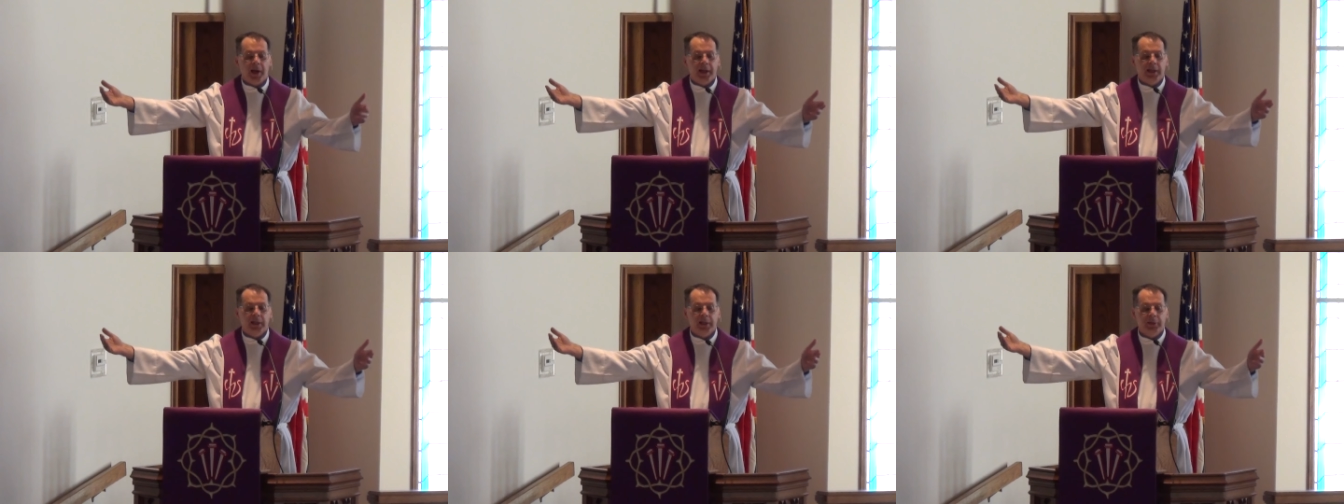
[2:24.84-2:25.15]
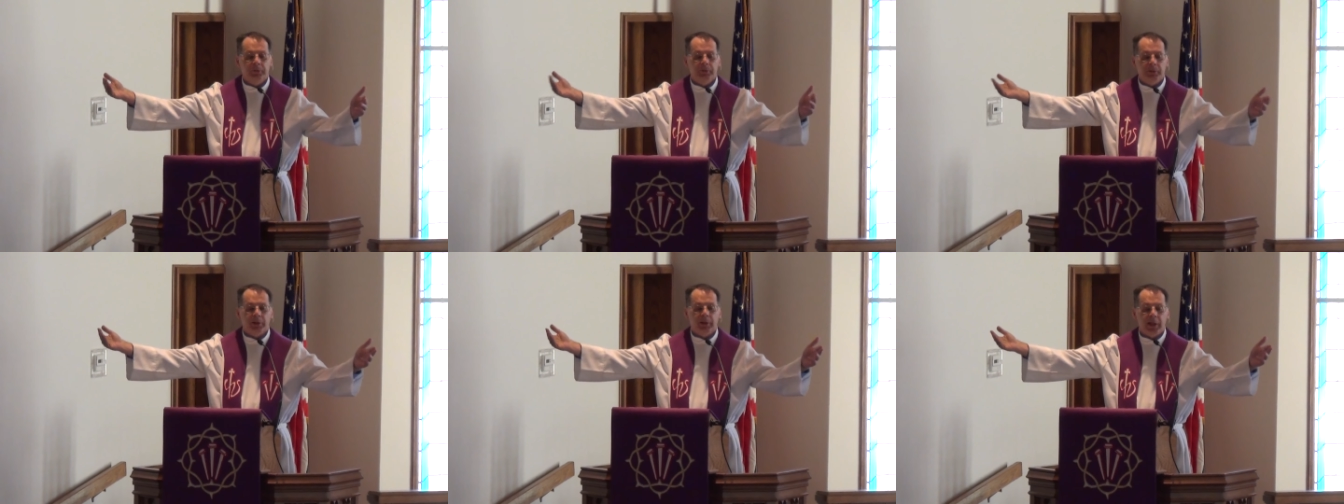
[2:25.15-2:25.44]

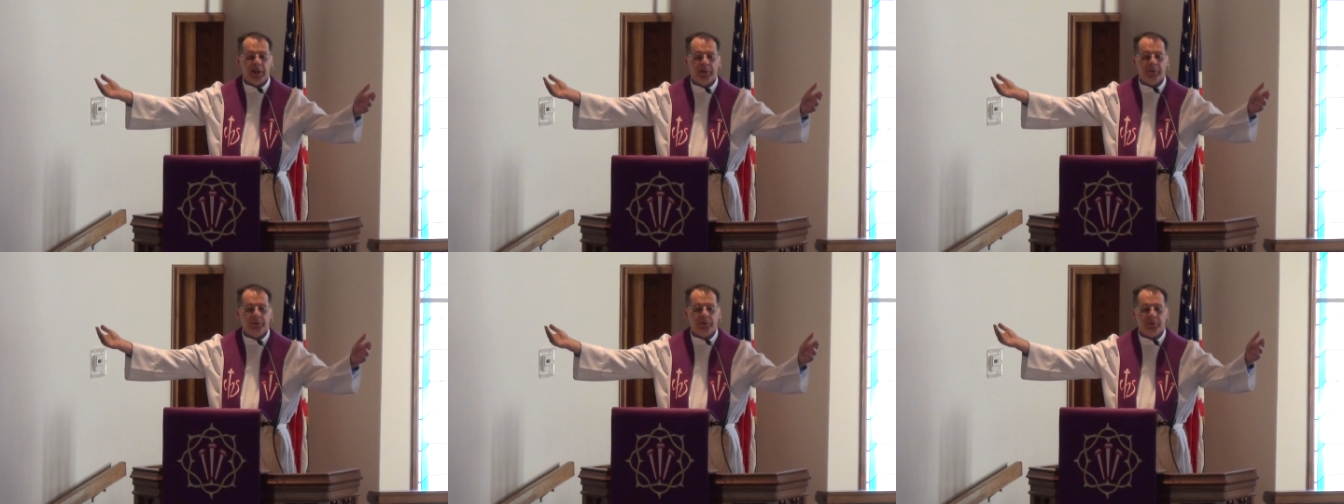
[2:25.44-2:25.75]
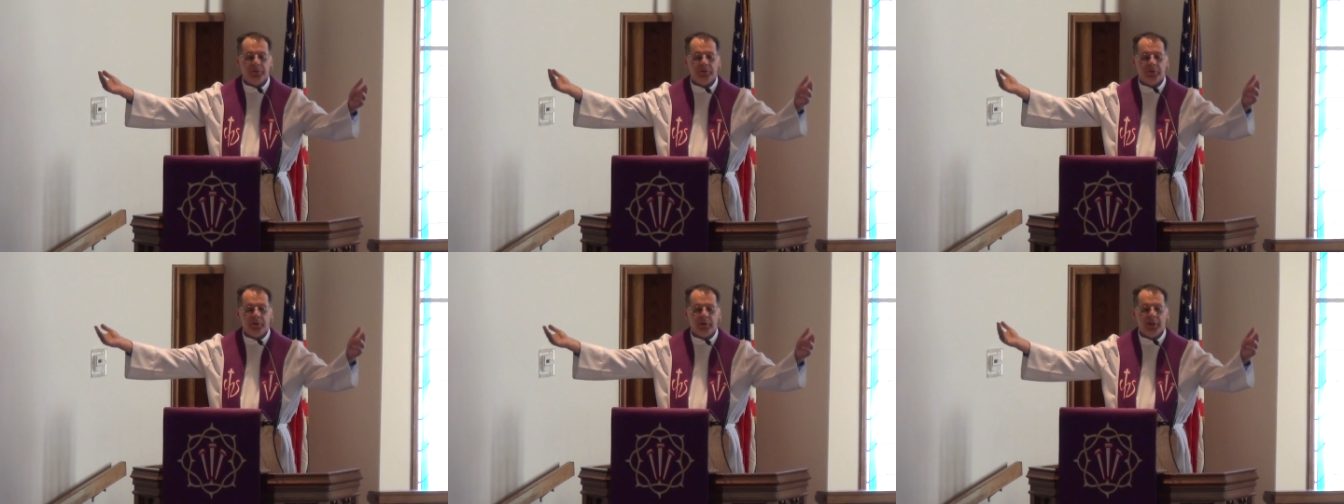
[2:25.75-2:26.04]
finally
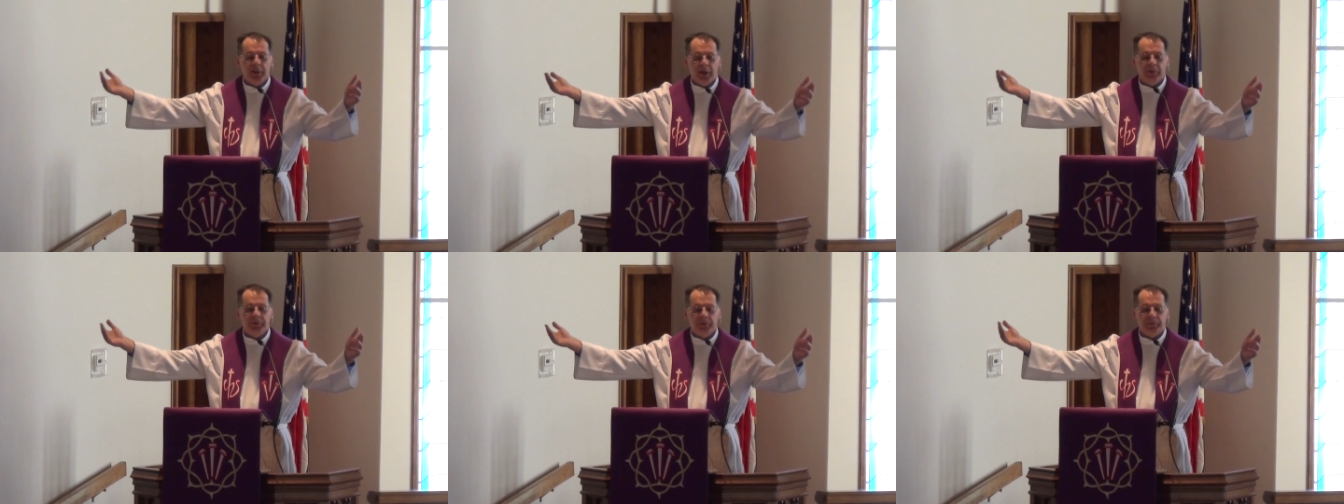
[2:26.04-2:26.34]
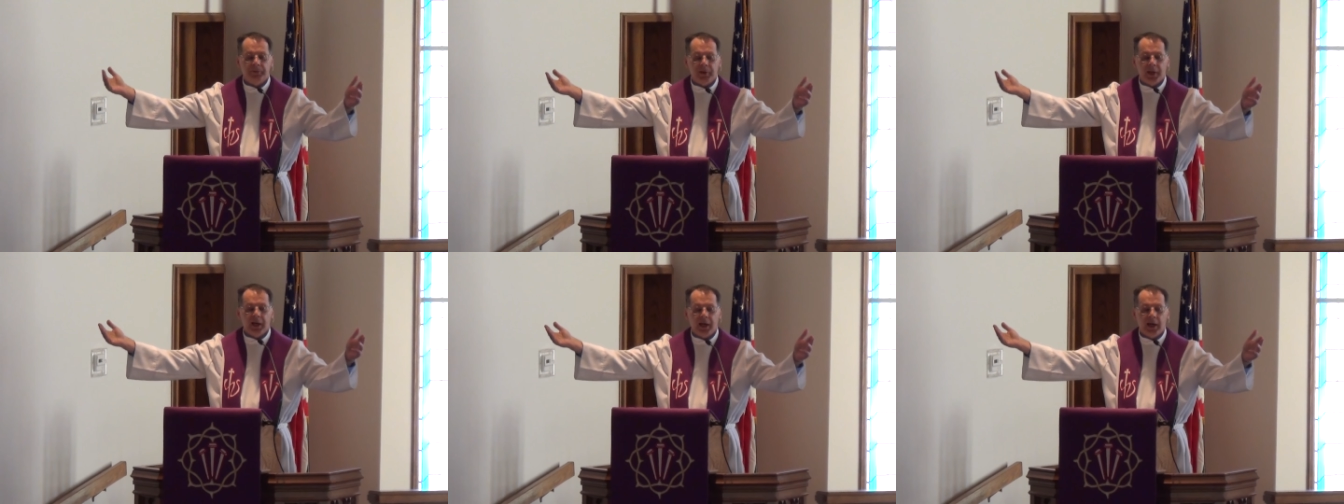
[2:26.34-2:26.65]
realizes the
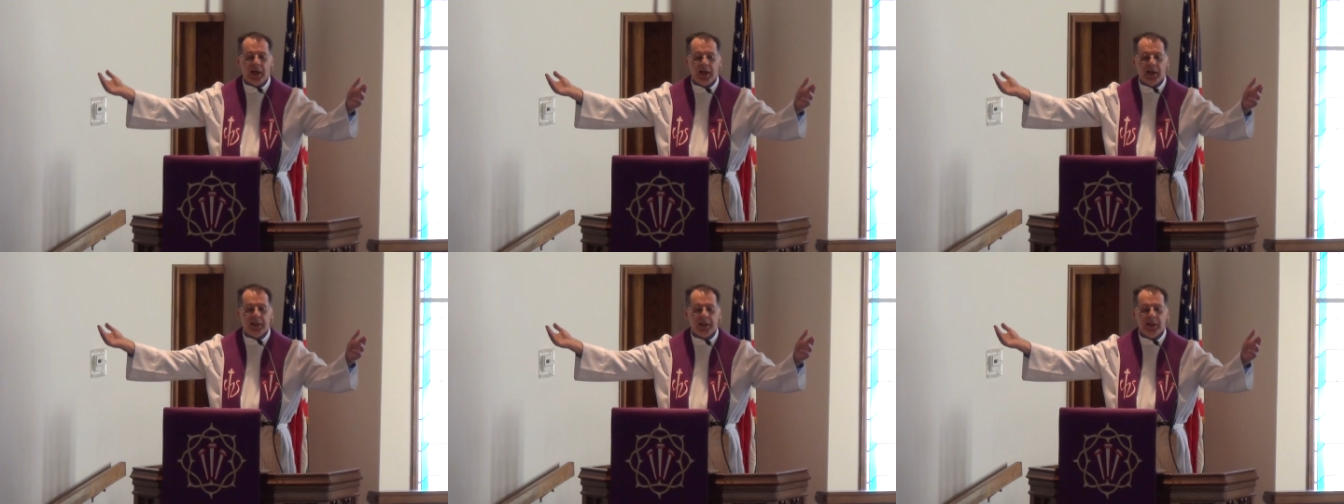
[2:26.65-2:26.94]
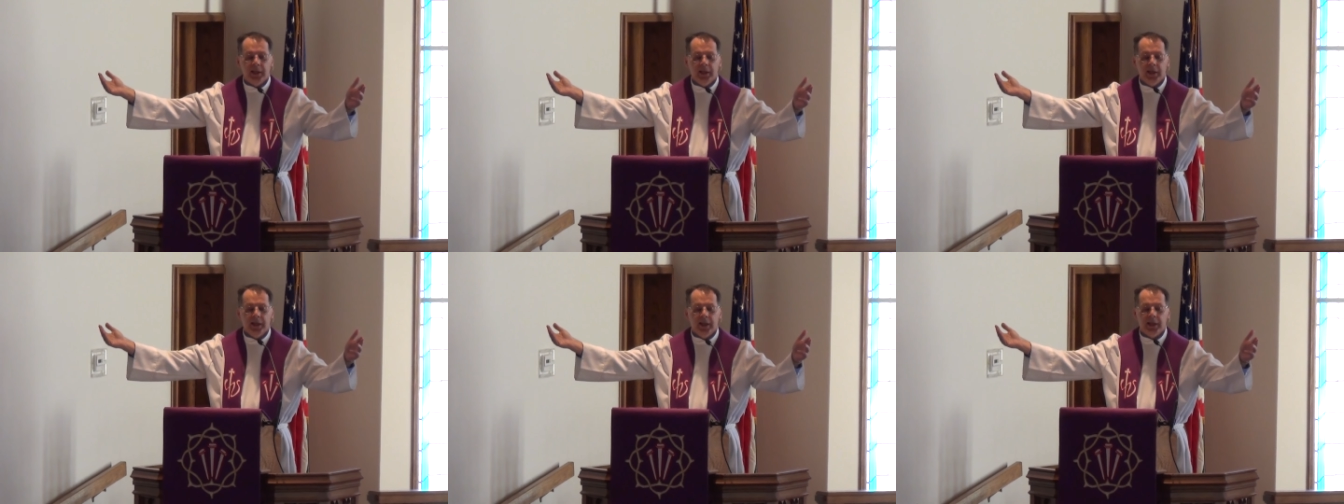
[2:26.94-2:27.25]
love of
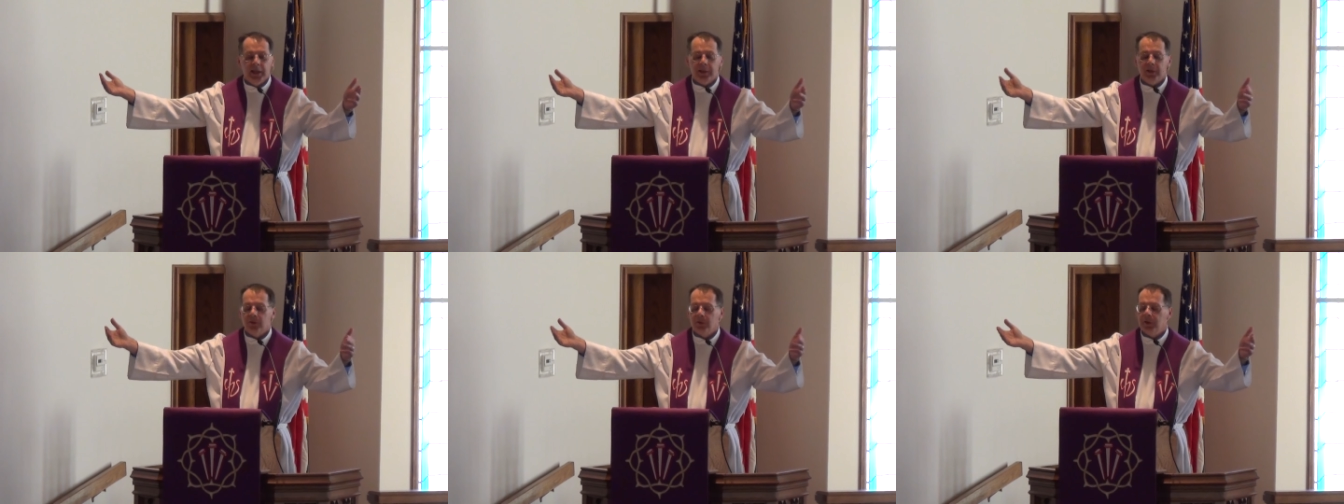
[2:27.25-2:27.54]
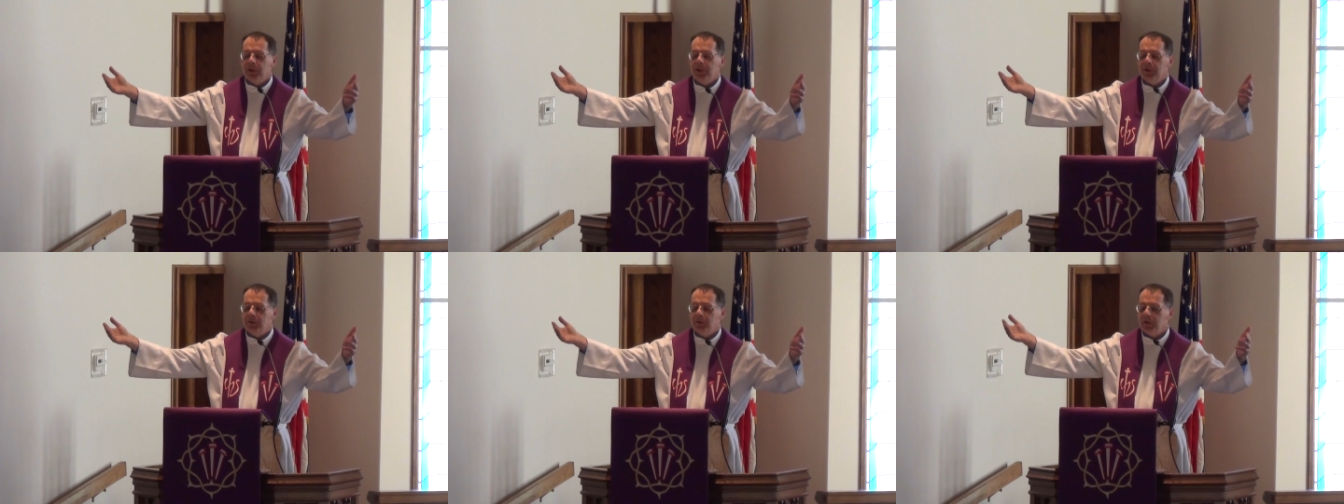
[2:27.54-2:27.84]
God and
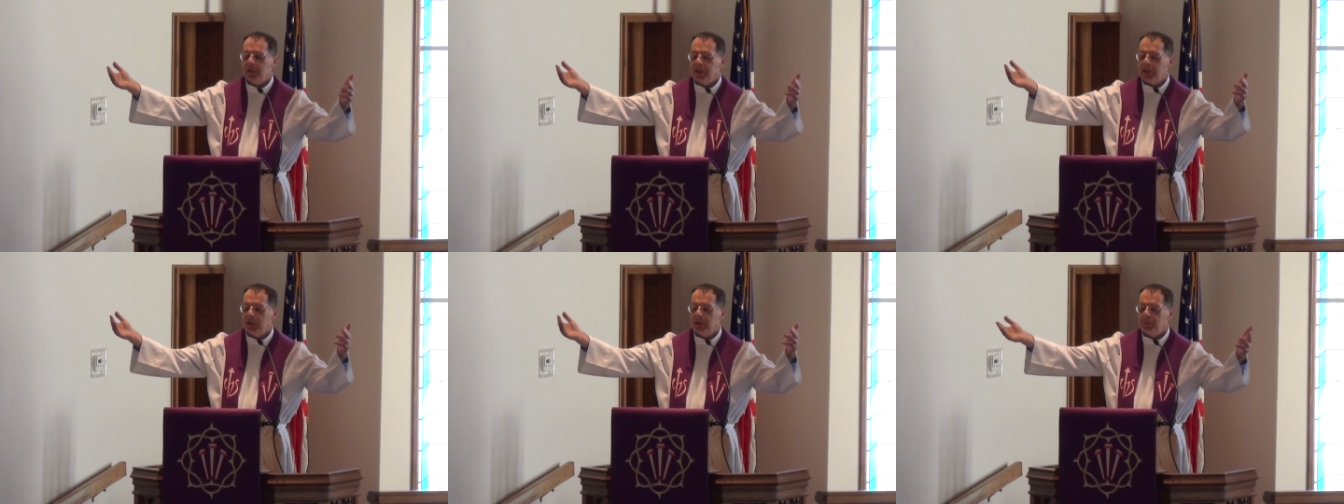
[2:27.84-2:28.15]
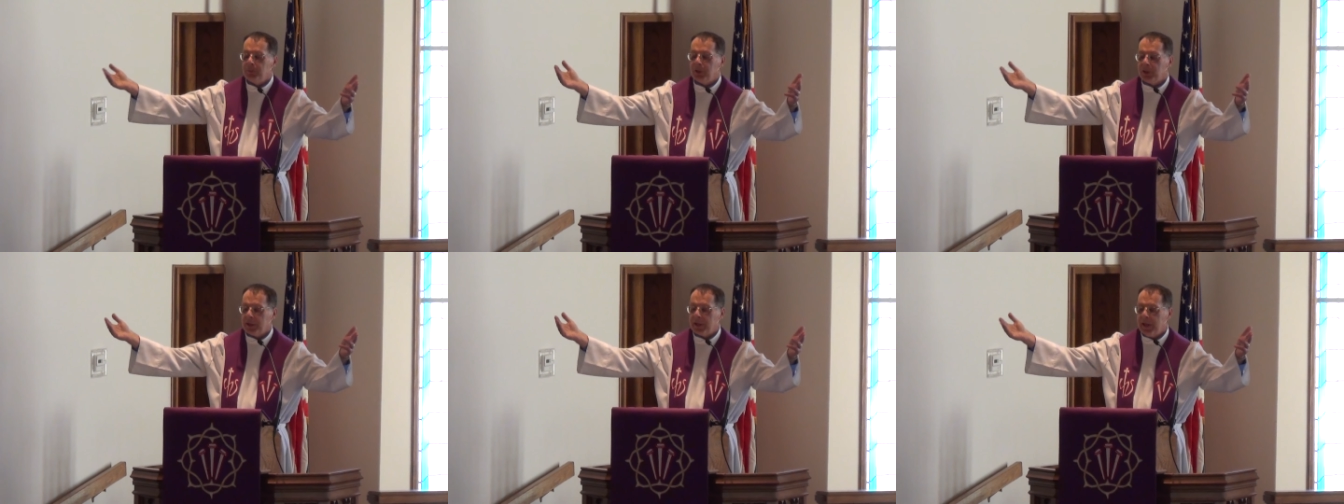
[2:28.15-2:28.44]
sees the
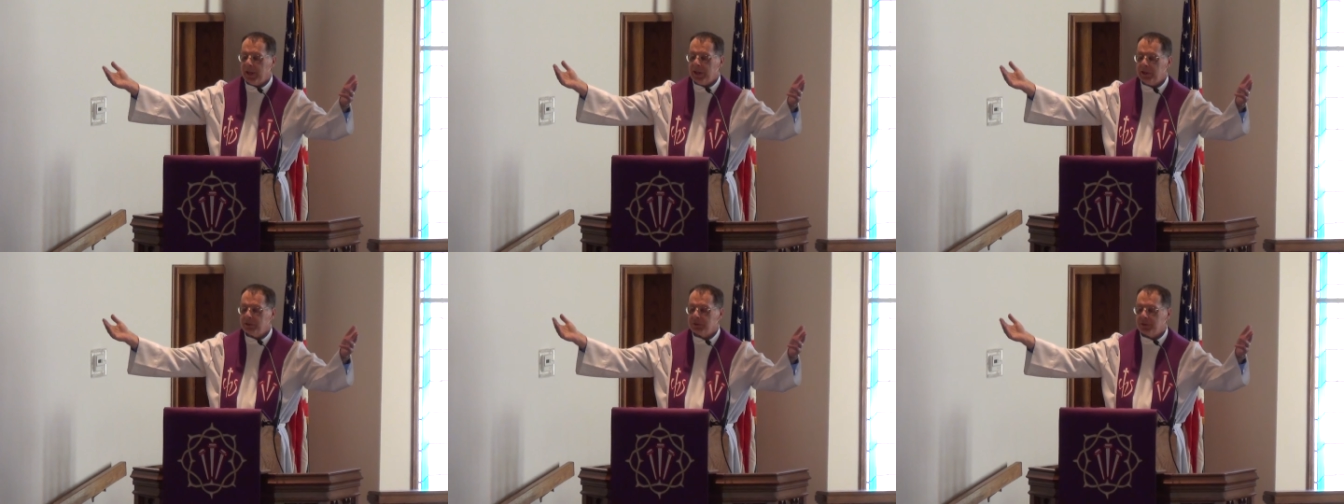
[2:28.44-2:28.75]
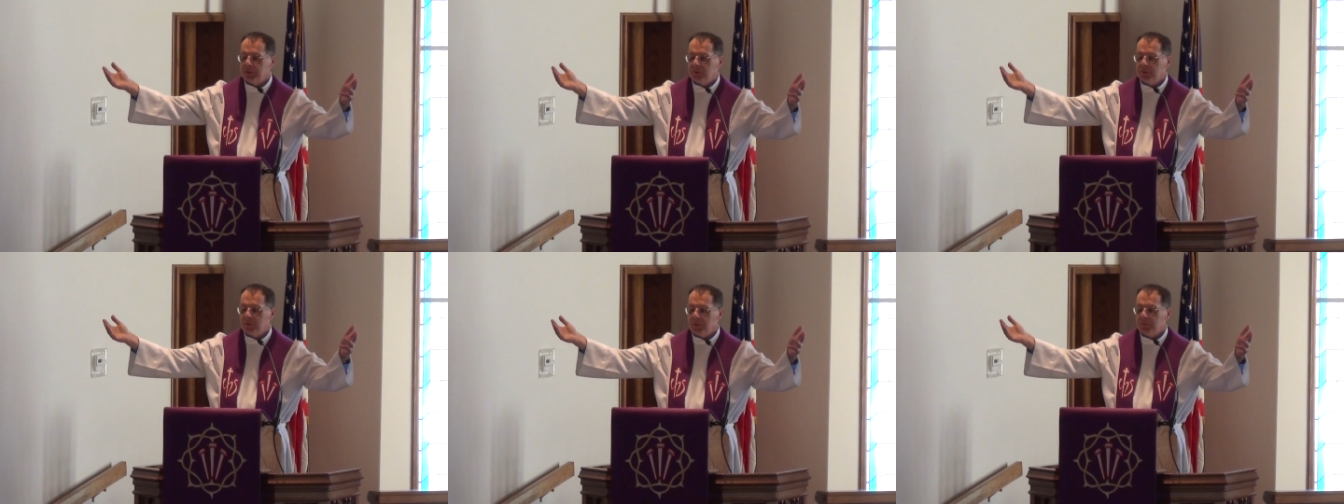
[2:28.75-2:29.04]

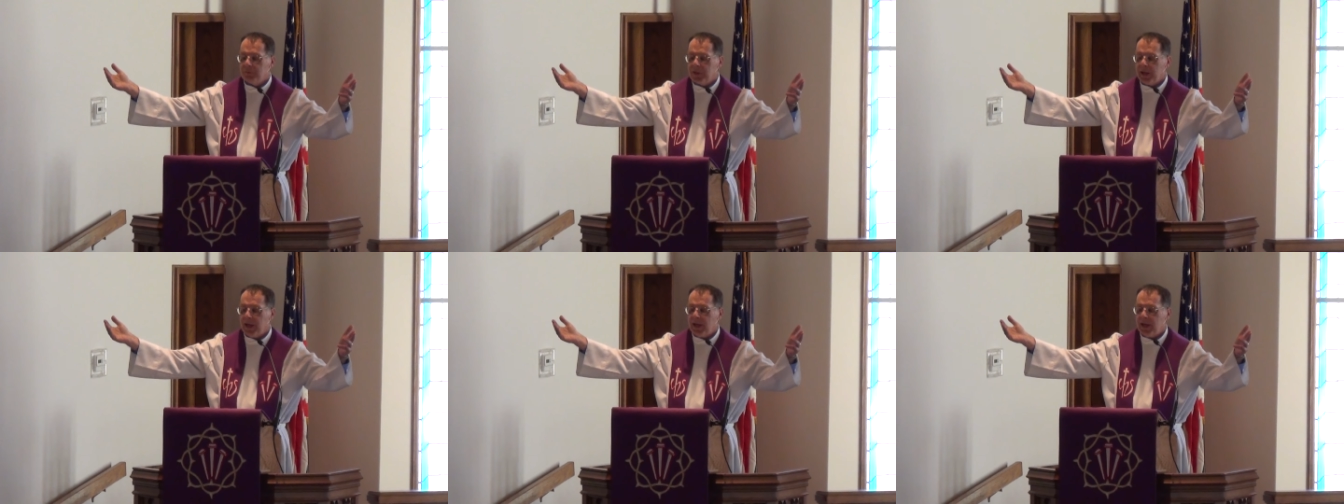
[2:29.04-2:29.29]
implications of